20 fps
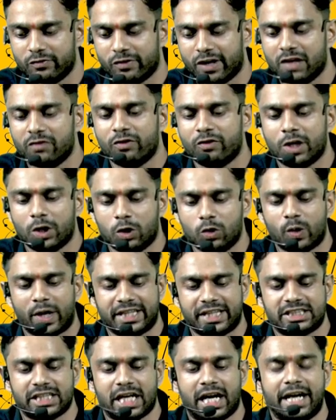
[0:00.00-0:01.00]
when we do
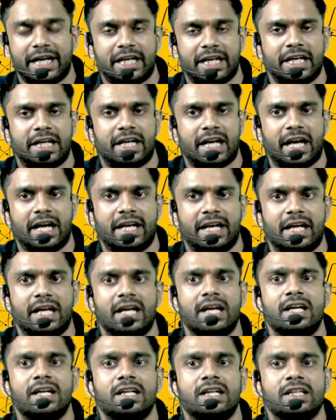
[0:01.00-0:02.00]
HIIT
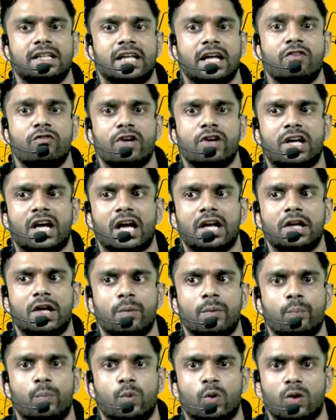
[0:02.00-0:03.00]
training then we can
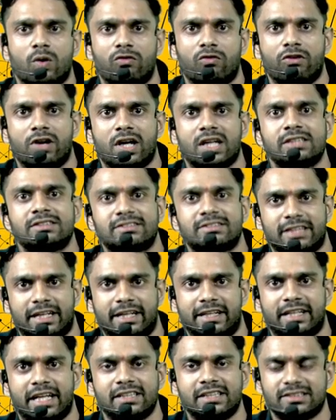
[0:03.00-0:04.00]
improve our
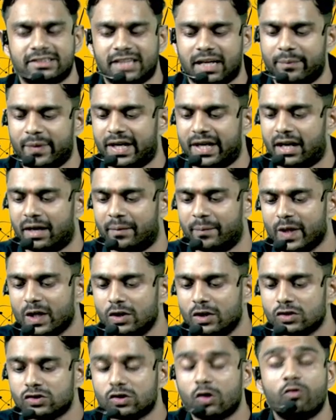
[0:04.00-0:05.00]
strength and stamina
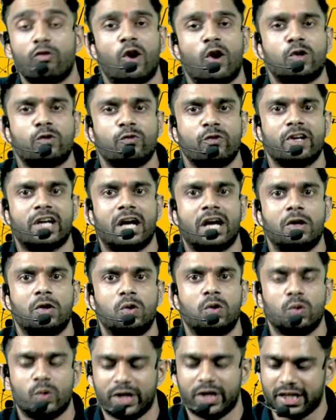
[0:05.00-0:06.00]
so what we can
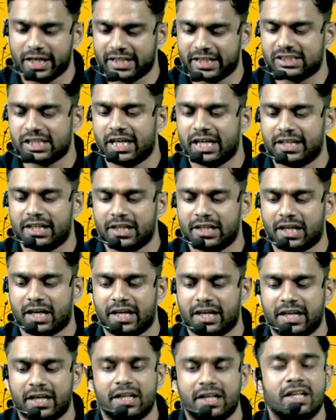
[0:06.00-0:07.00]
do in HIIT
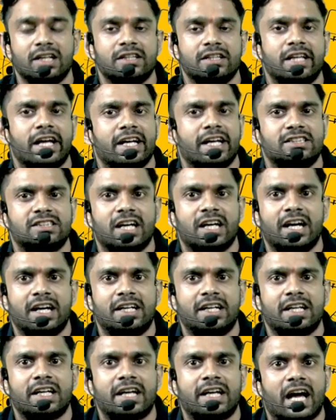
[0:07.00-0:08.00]
training the
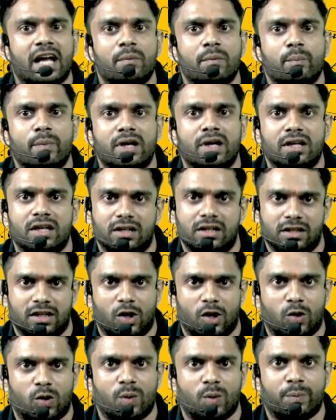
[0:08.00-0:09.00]
HIIT can burn a
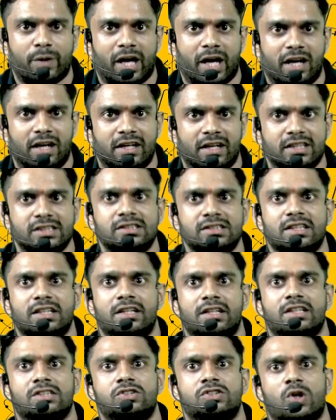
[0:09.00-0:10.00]
lot of calories
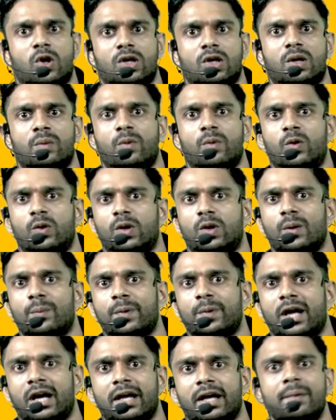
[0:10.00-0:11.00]
in a short amount of
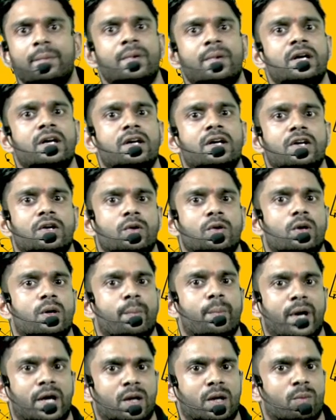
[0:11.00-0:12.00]
time your
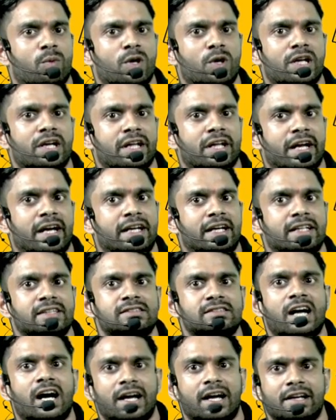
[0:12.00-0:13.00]
metabolic rate
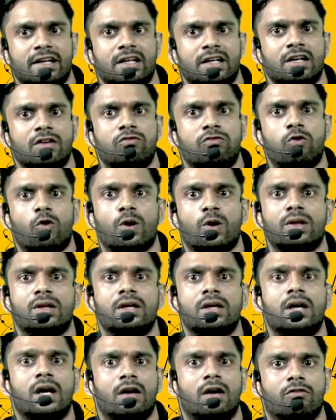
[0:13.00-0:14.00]
is higher for
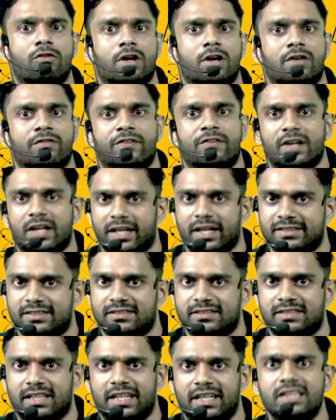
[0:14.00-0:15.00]
the hour after
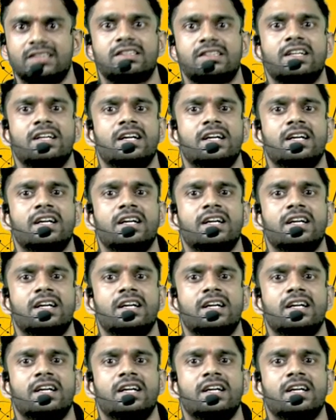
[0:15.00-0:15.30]
exercise